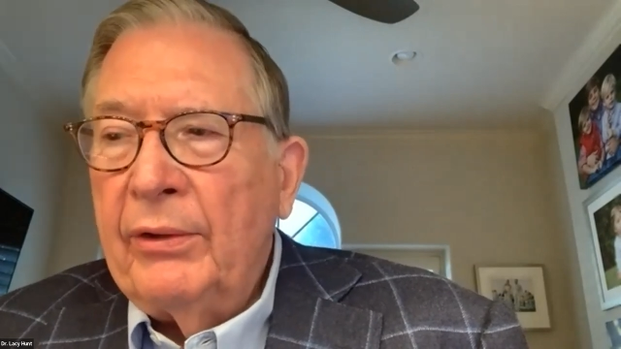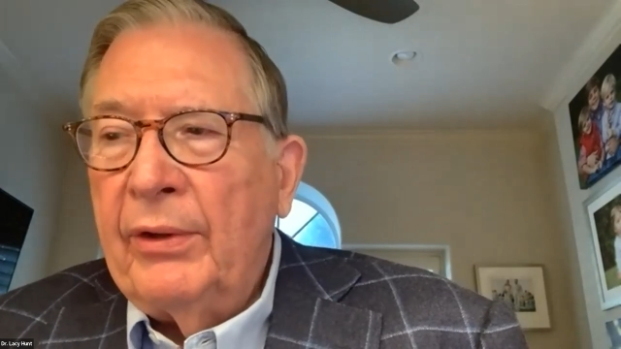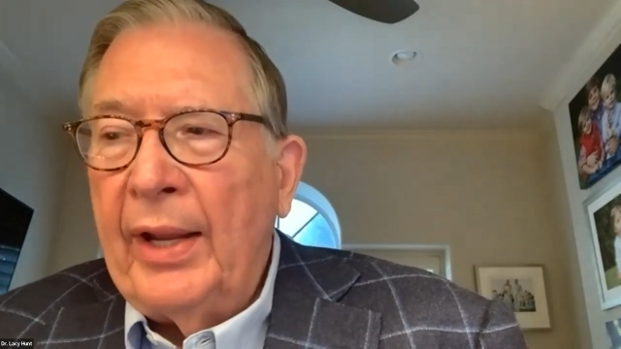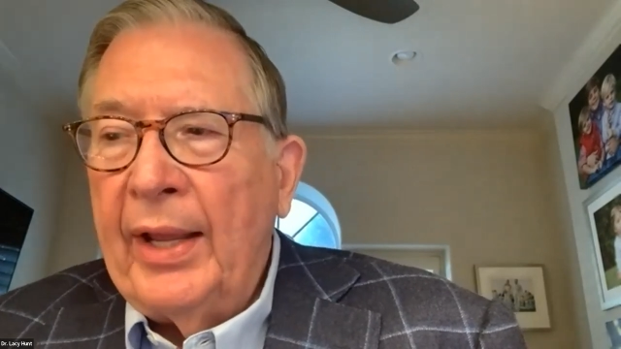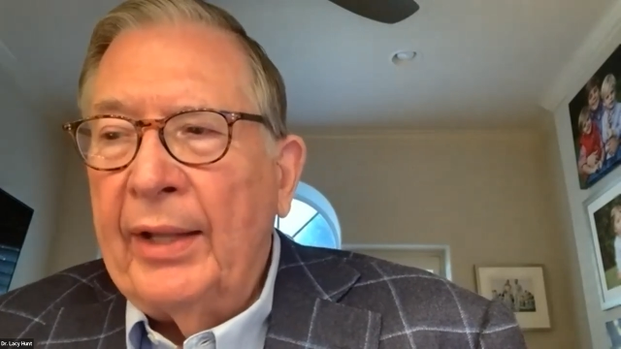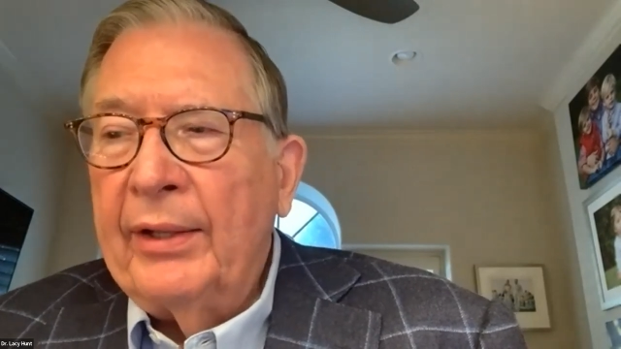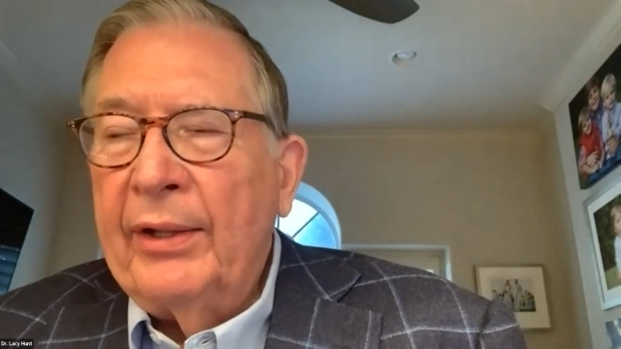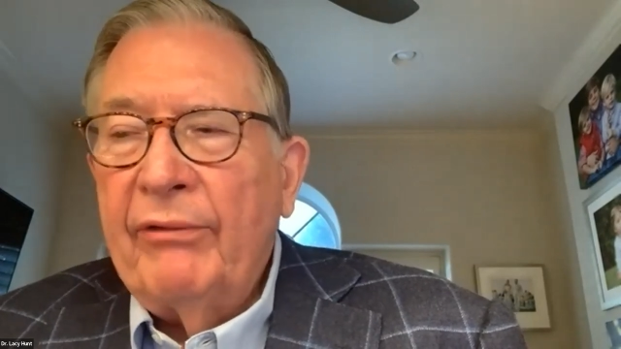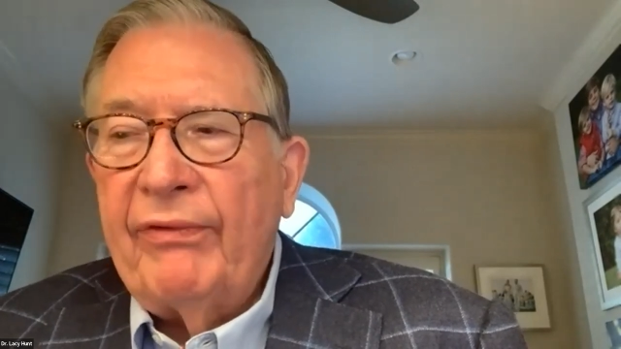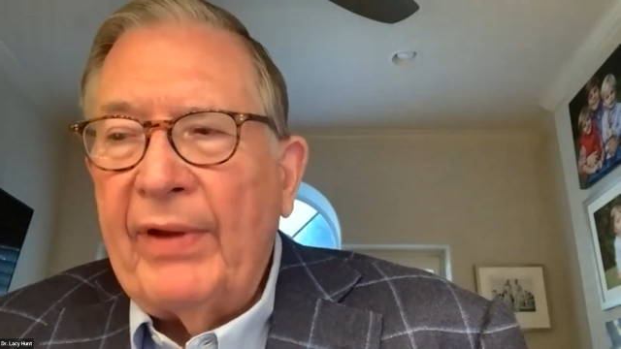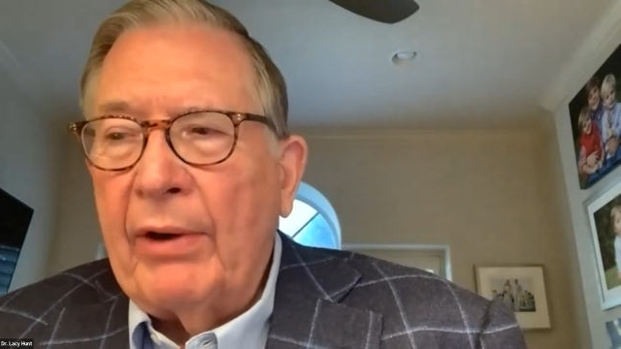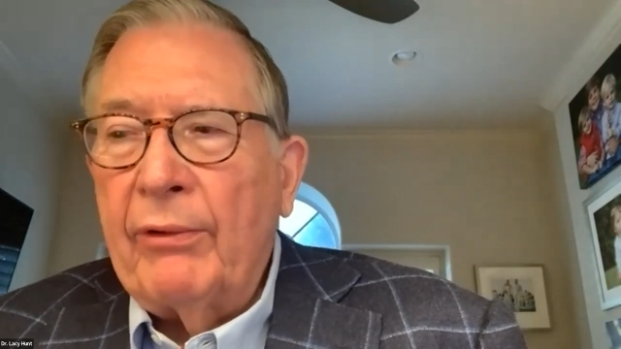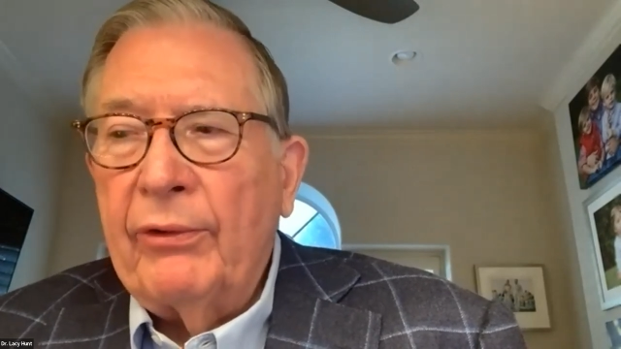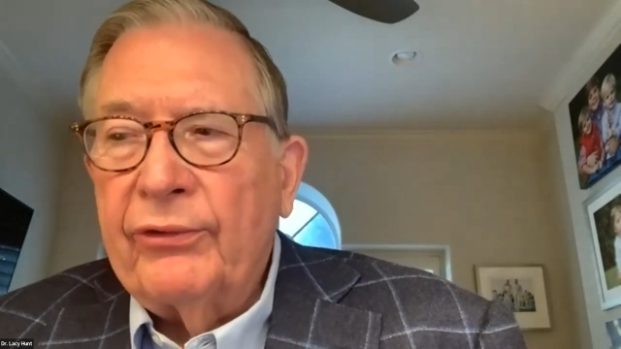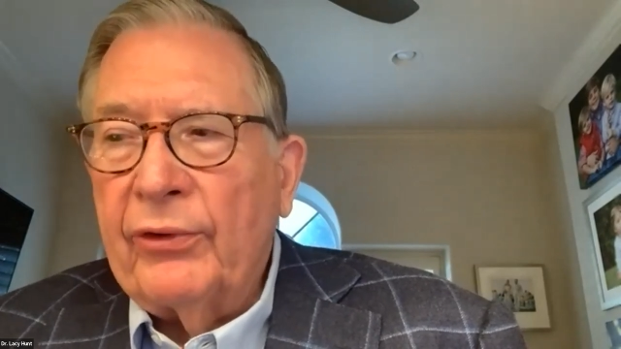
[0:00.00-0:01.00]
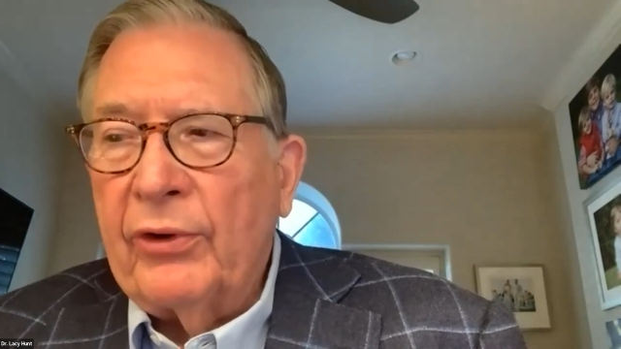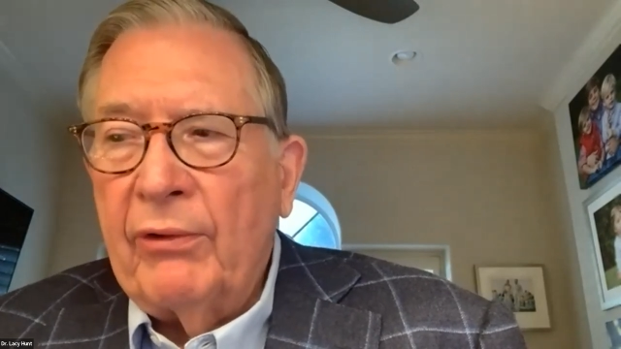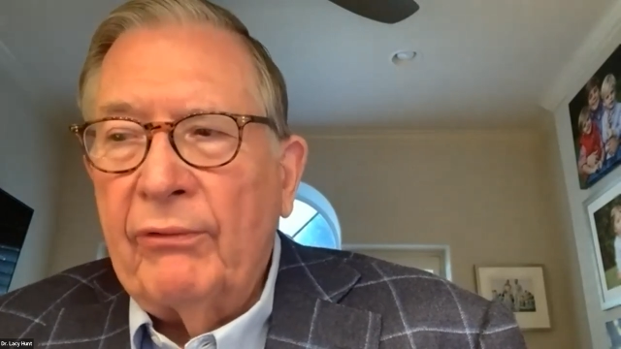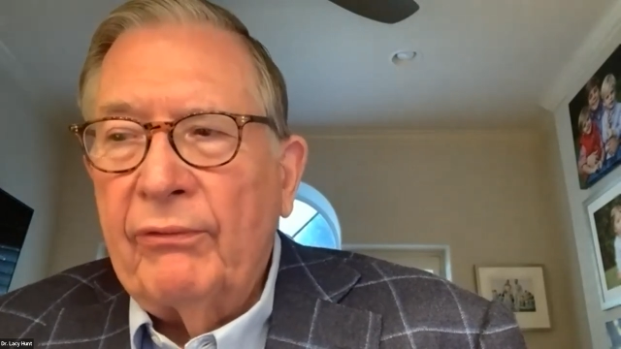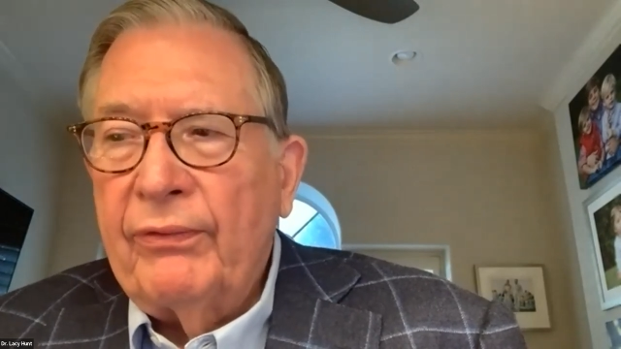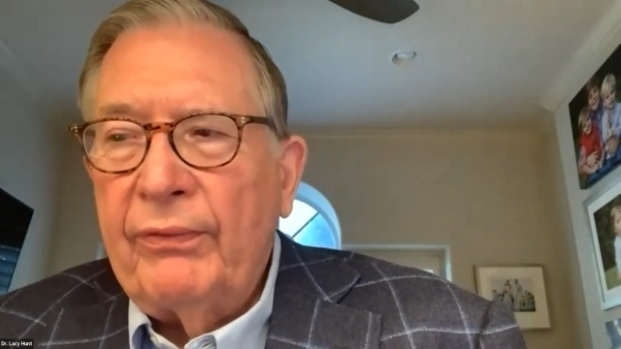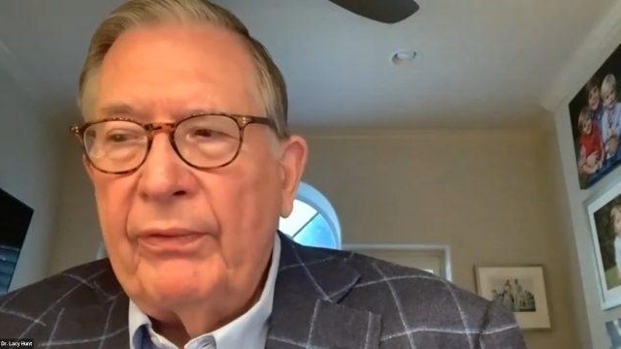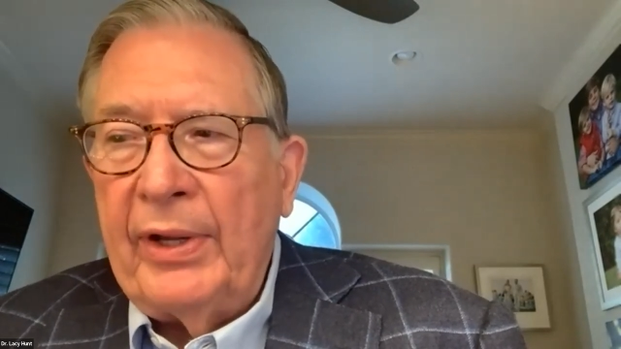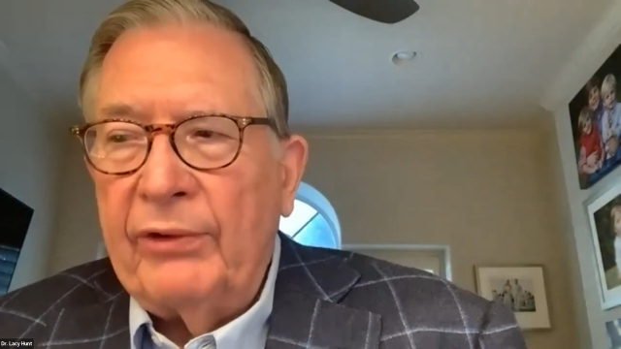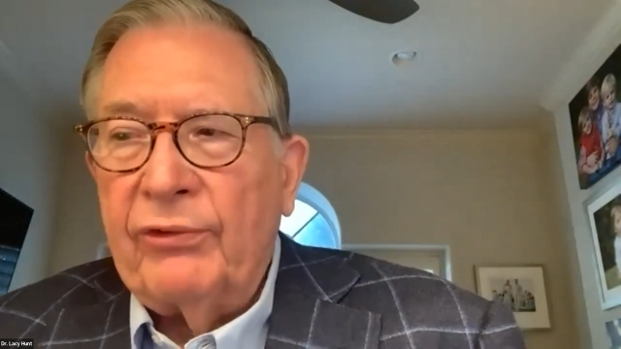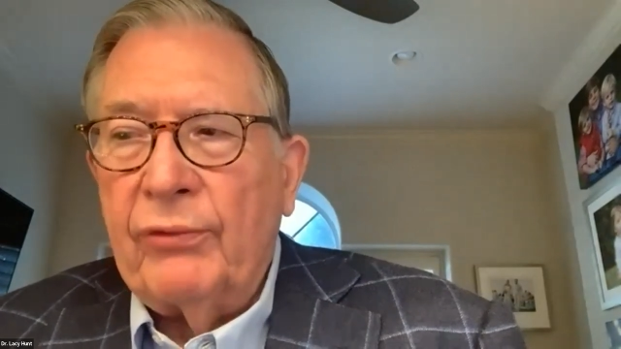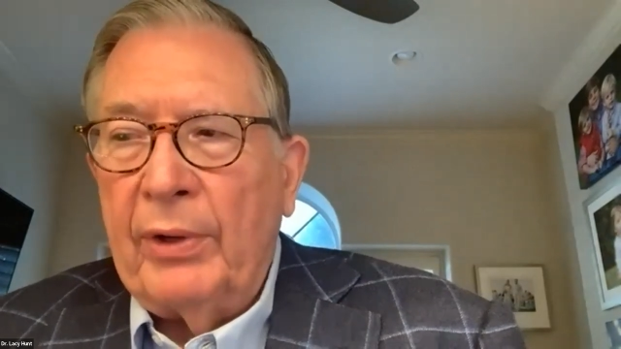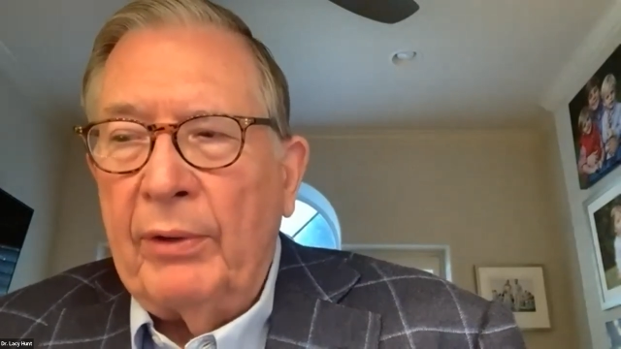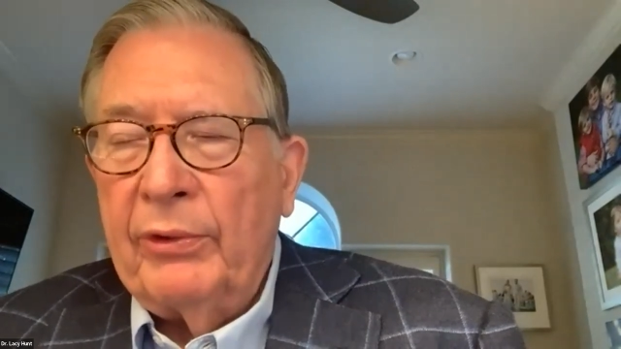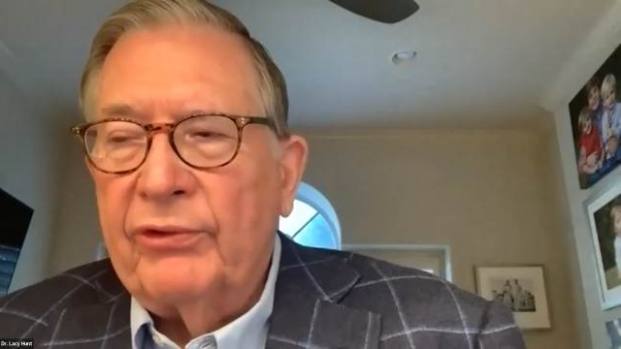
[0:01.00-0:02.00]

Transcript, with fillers: in the Federal Reserve history,